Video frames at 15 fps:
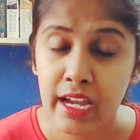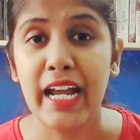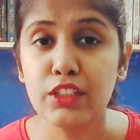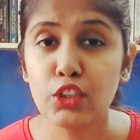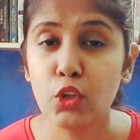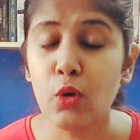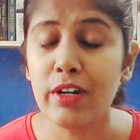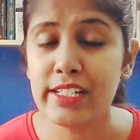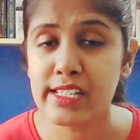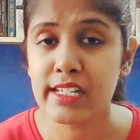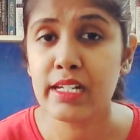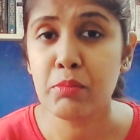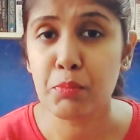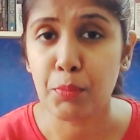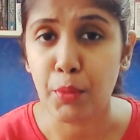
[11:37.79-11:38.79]
And though it's
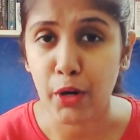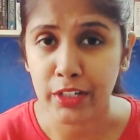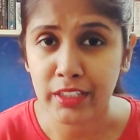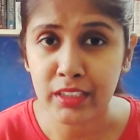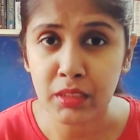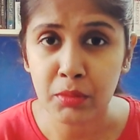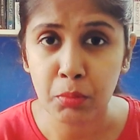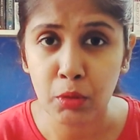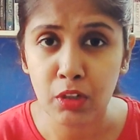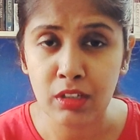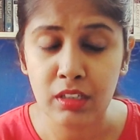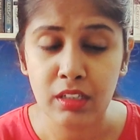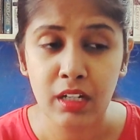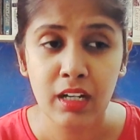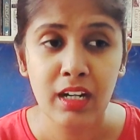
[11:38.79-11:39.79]
an important book,